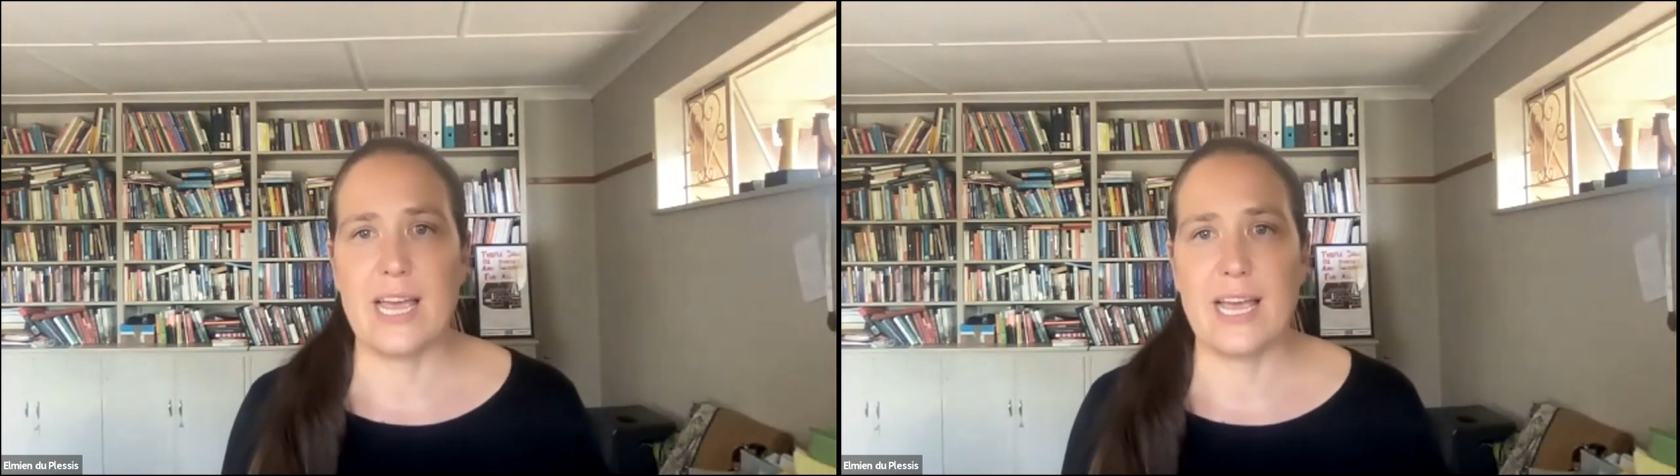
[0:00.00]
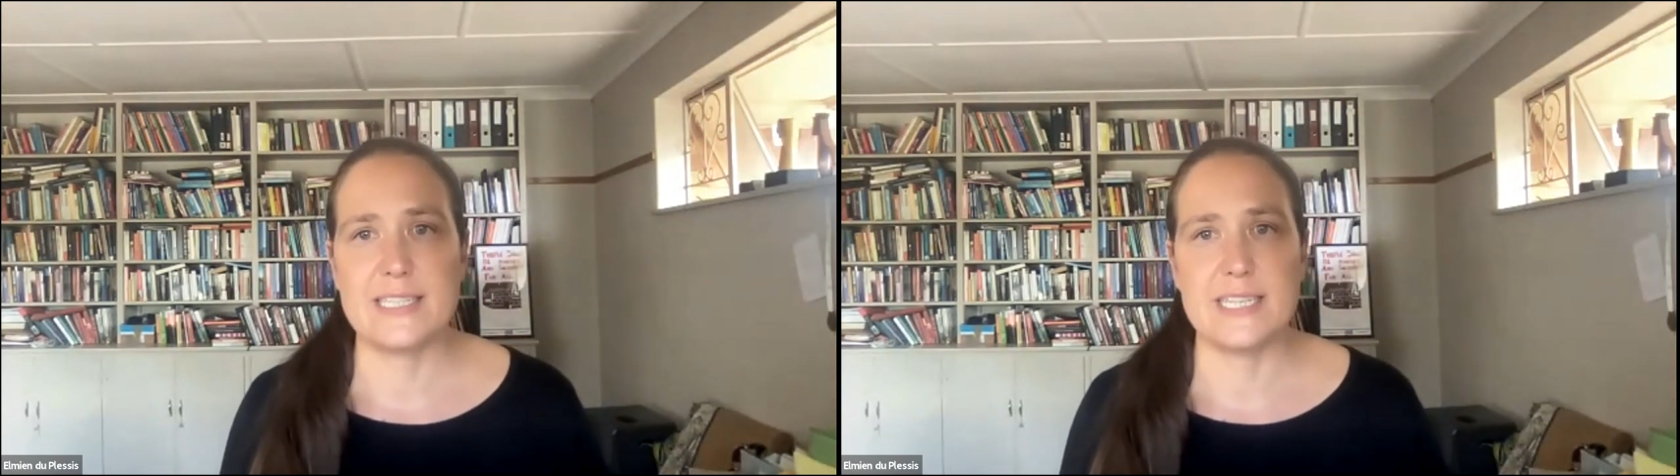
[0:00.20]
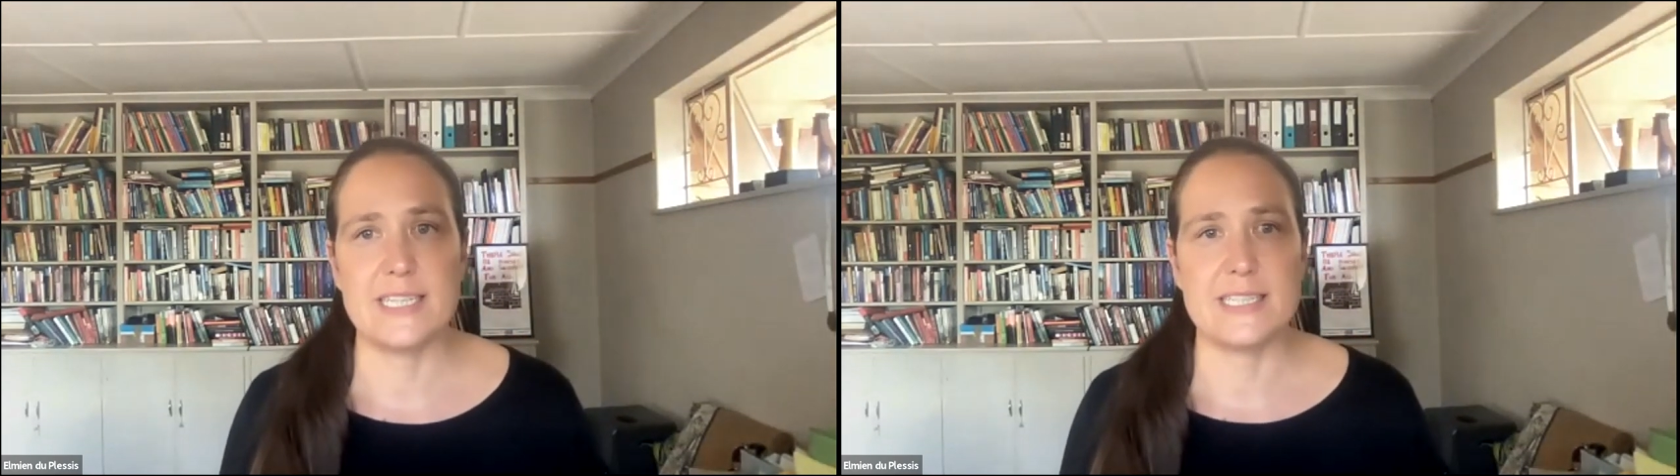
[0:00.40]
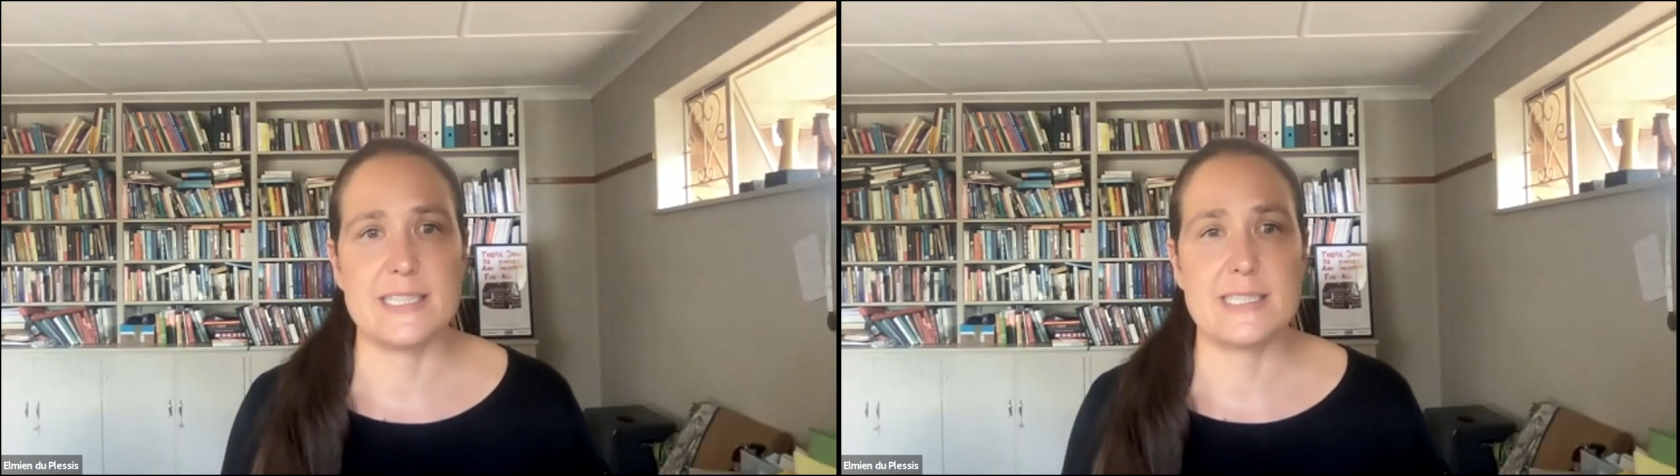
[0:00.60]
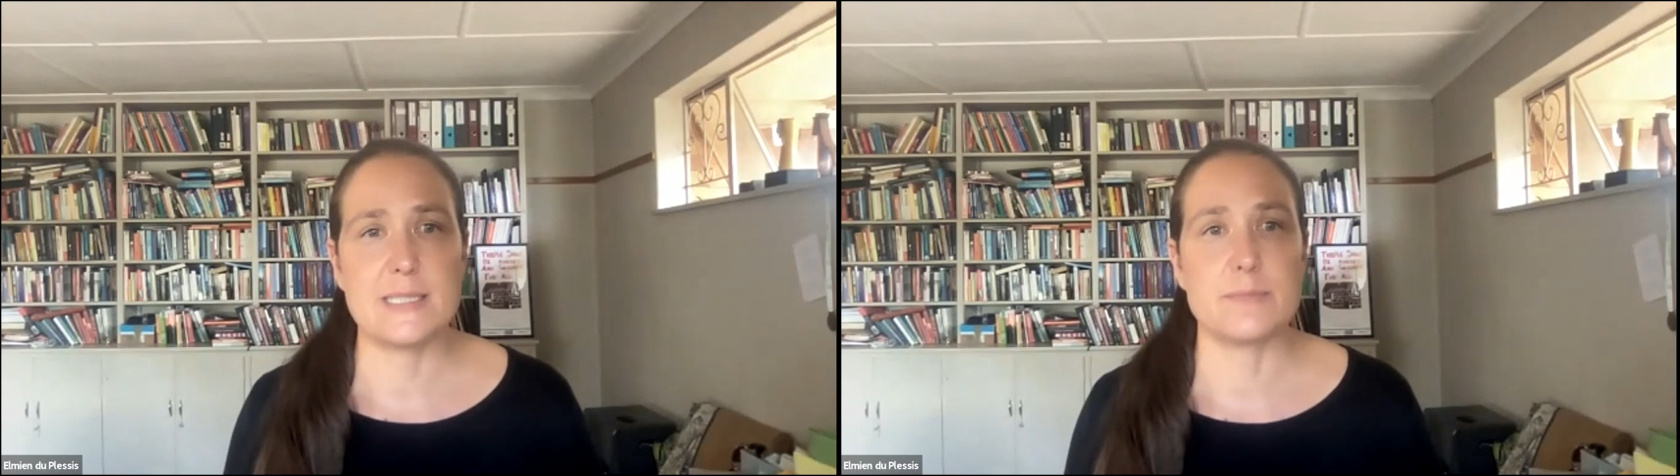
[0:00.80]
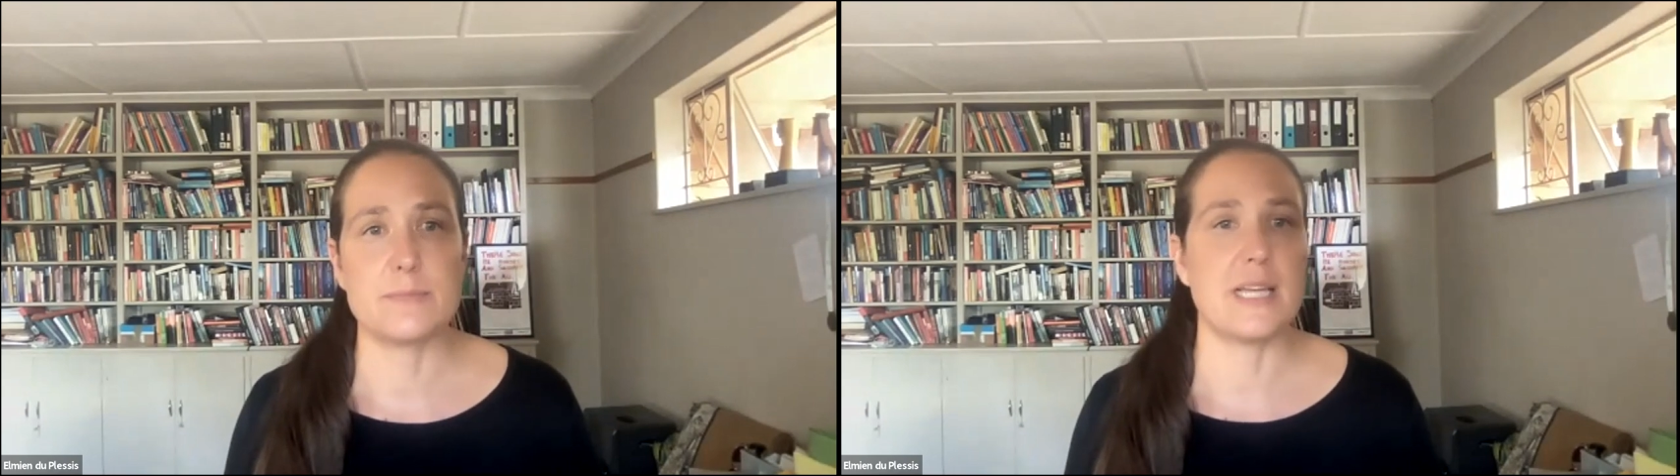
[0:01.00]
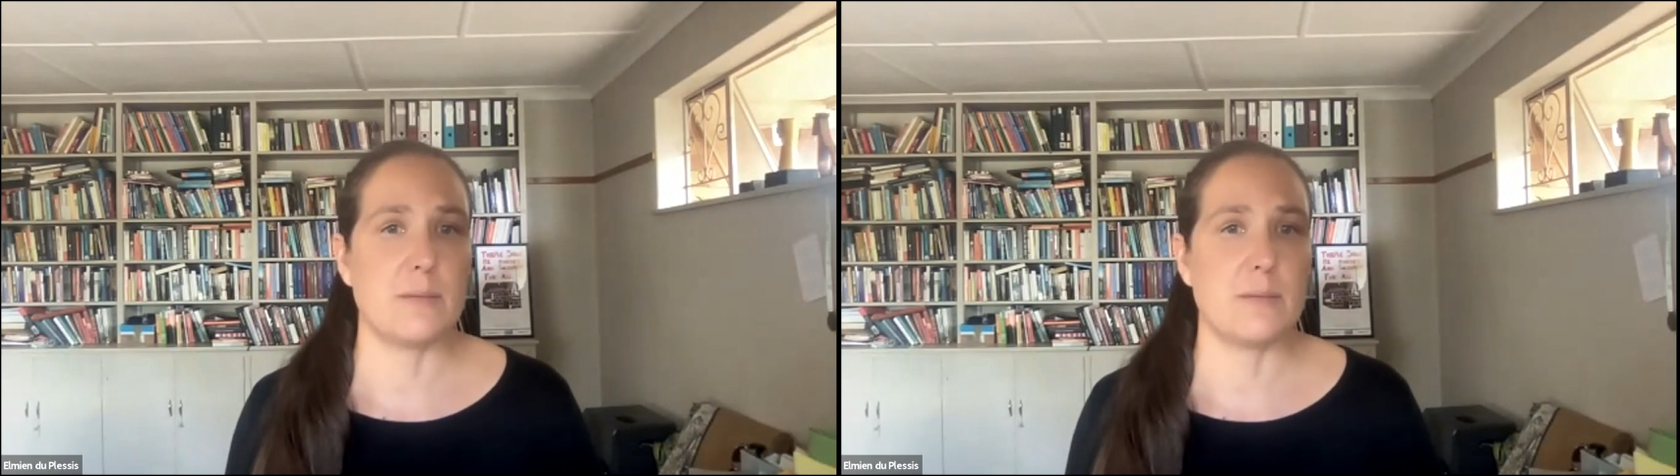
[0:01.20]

land tenure systems